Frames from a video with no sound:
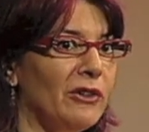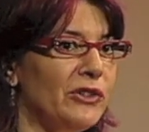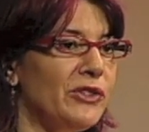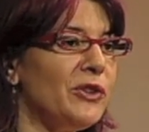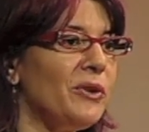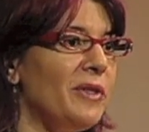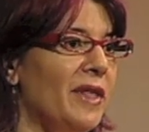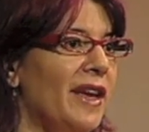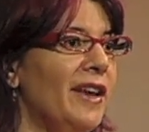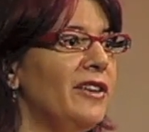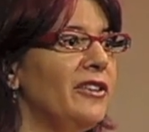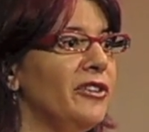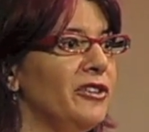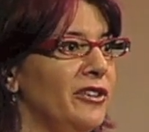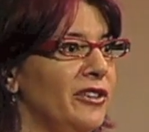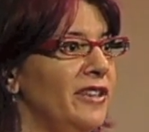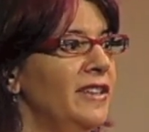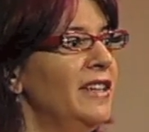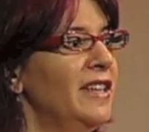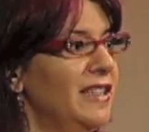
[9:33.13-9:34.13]
so they
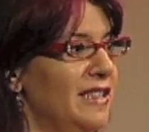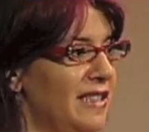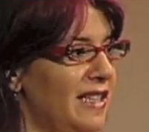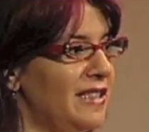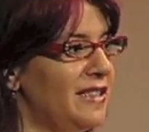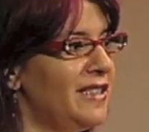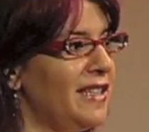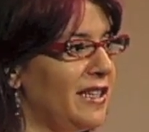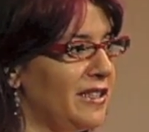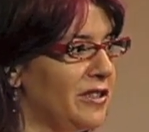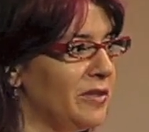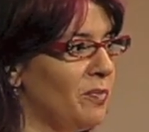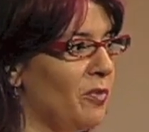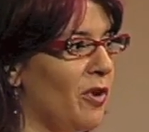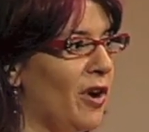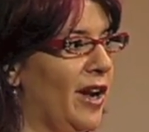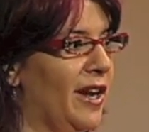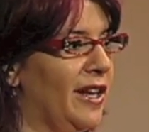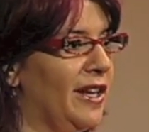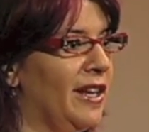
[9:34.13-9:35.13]
could dissect a
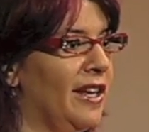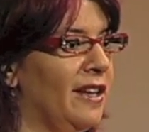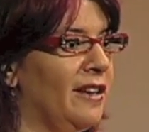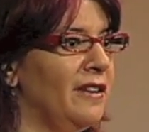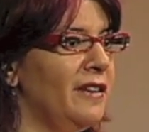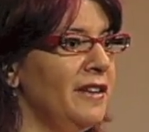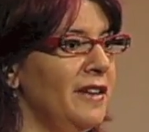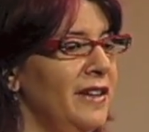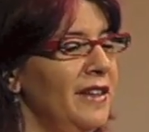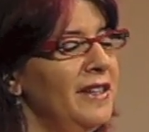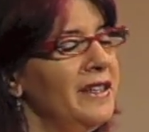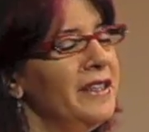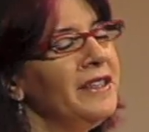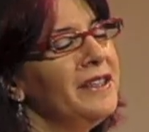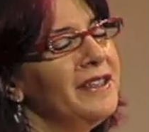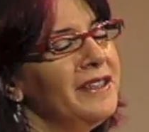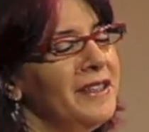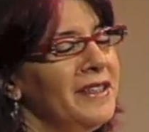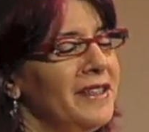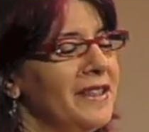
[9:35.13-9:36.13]
brain and
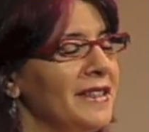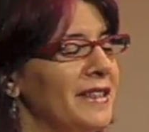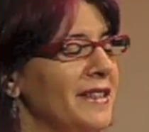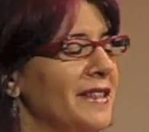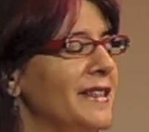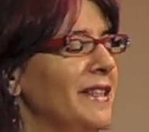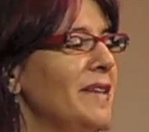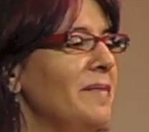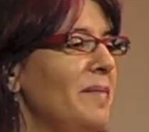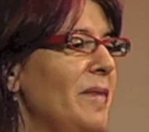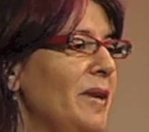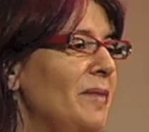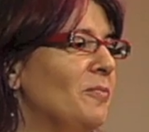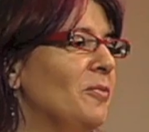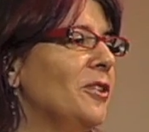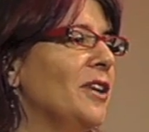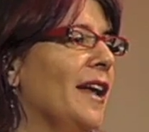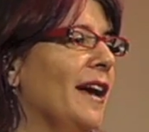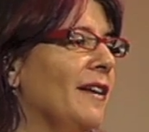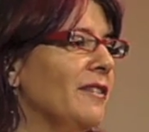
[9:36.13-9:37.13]
they made
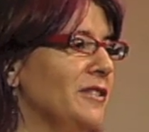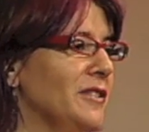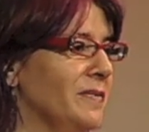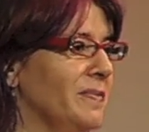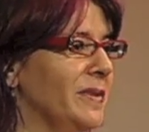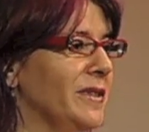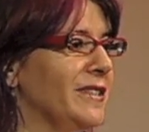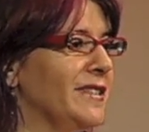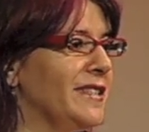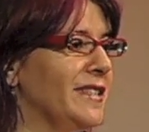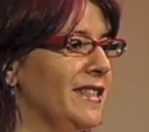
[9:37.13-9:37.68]
pronouncements.